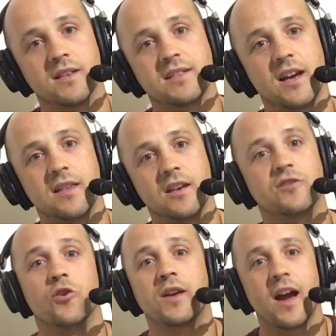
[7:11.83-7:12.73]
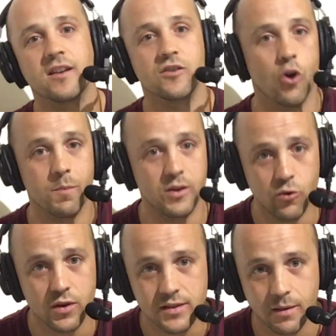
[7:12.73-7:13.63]
say that it's okay to not be
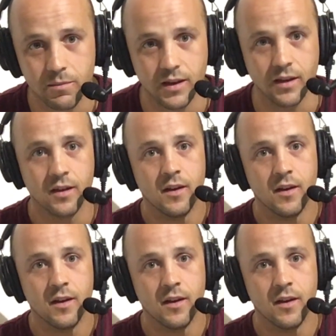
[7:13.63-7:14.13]
good at something.